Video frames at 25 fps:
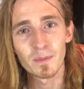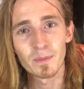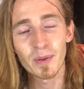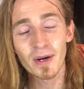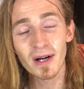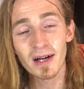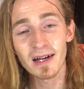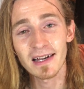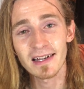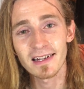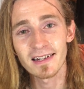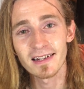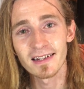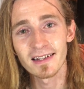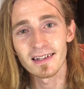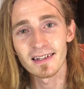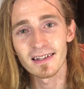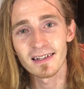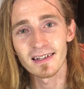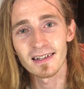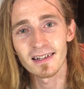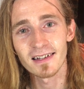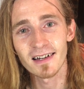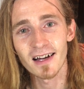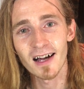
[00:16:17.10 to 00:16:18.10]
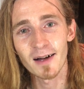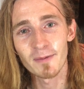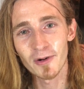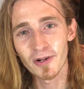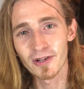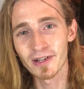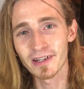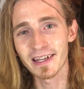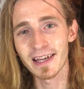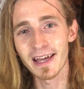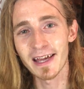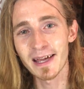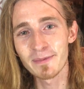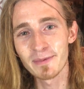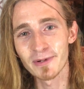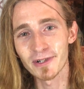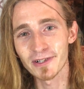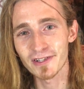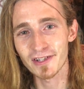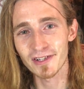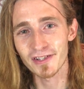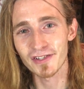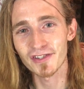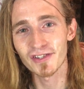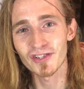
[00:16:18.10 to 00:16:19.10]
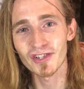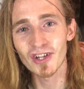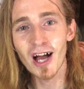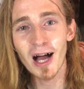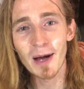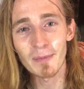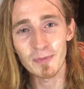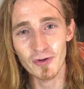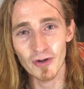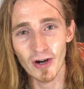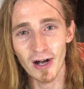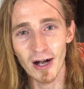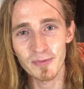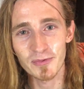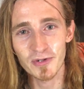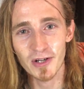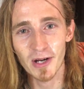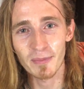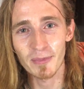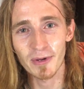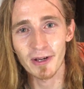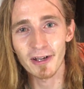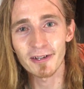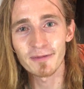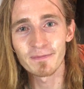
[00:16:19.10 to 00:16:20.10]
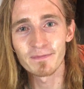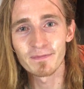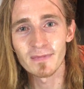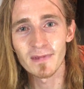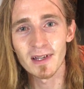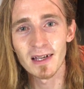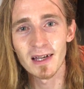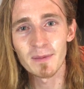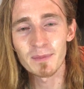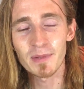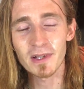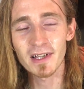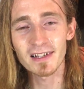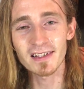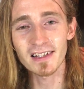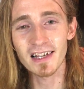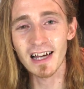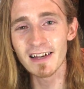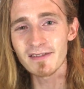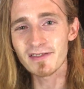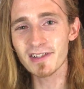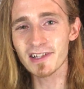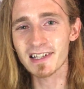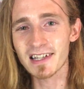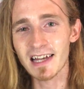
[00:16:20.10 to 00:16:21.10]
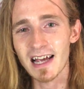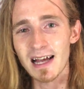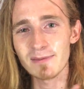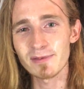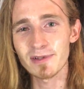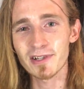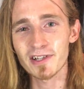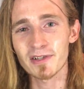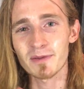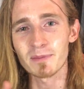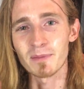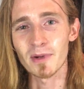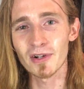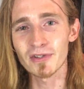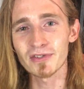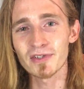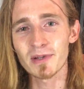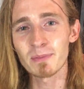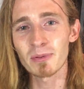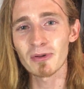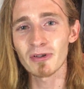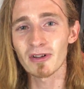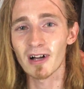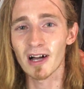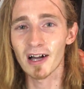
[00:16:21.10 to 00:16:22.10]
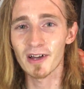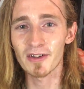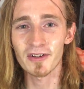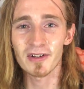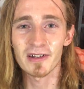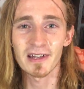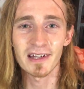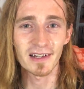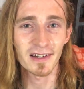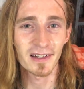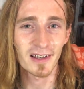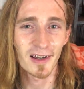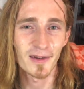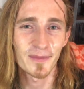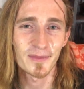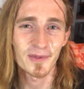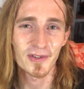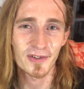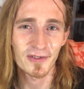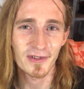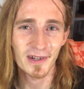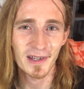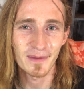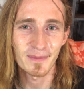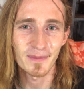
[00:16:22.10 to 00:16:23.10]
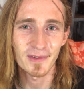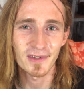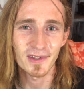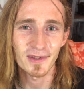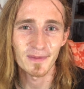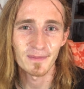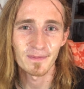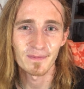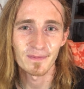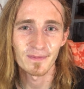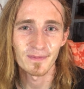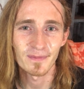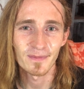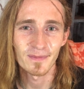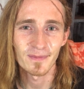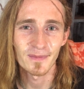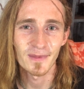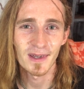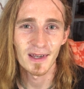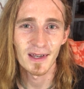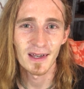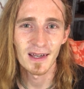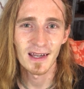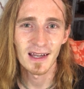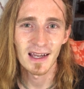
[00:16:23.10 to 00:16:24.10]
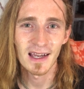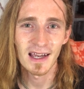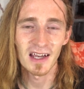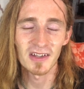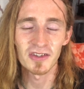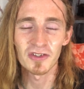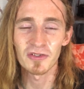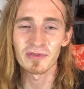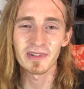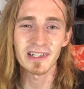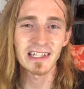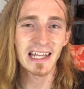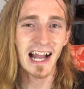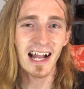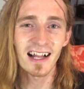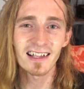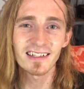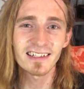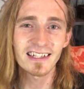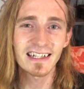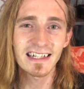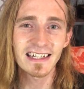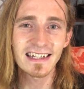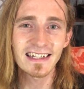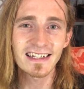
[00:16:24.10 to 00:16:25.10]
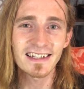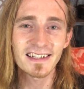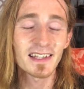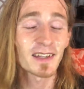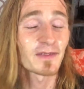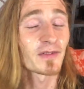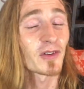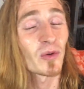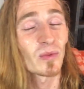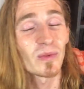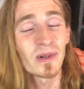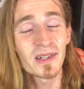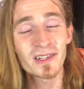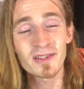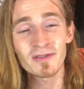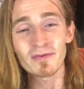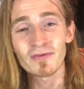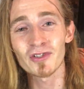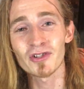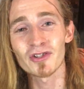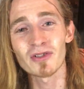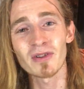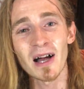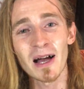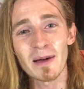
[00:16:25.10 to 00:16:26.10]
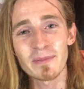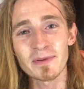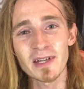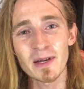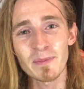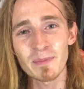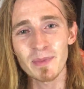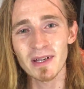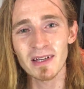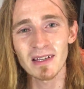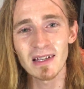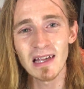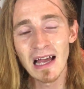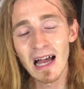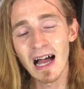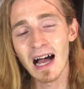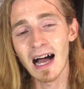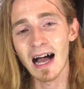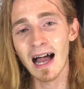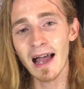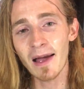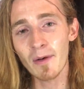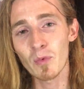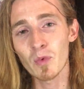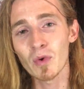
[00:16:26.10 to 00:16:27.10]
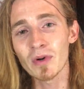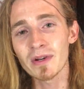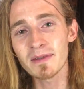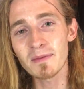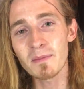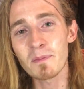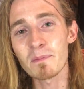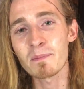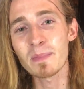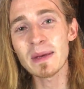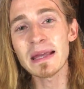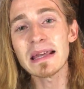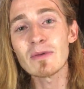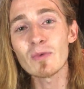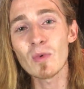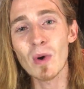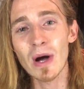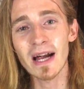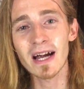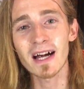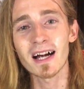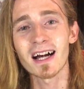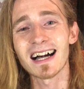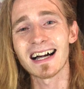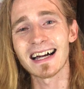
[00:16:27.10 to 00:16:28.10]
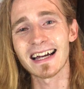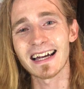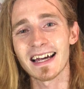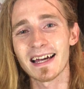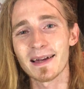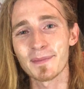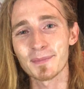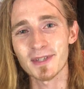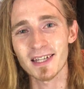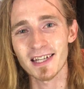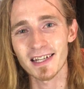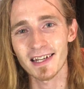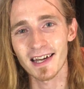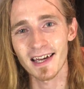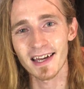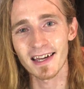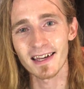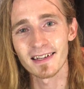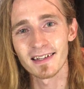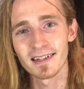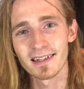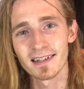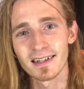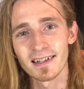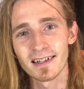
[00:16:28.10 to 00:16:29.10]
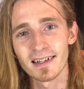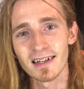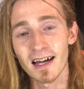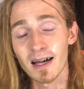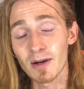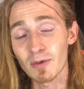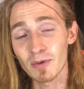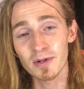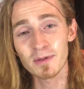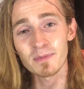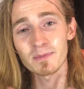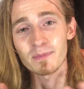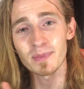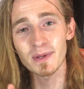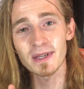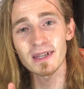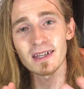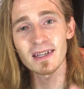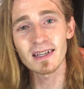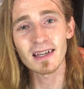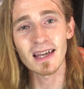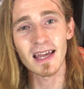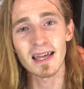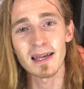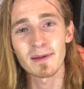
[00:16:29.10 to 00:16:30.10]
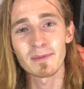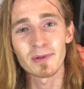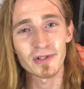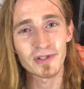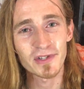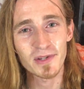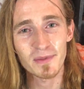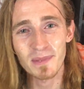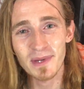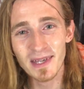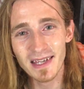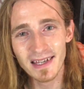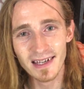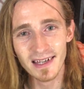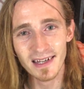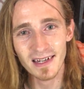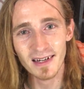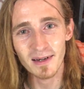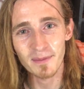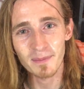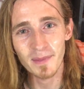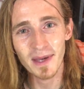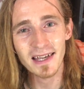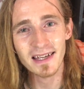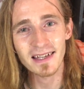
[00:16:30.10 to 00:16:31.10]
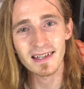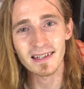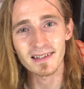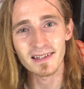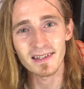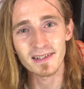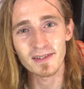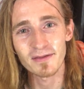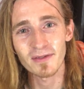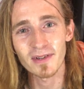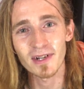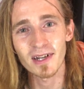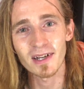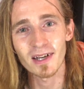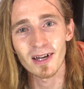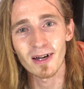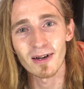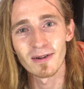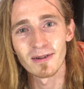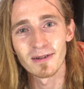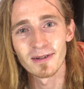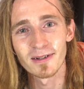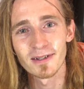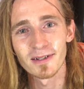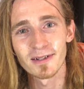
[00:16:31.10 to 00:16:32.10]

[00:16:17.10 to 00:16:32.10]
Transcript: But I'm only able to stop dropshipping because I've established multiple other income streams. And the reality is, if it wasn't for dropshipping, I wouldn't be where I am today. I wouldn't be able to be here making this video.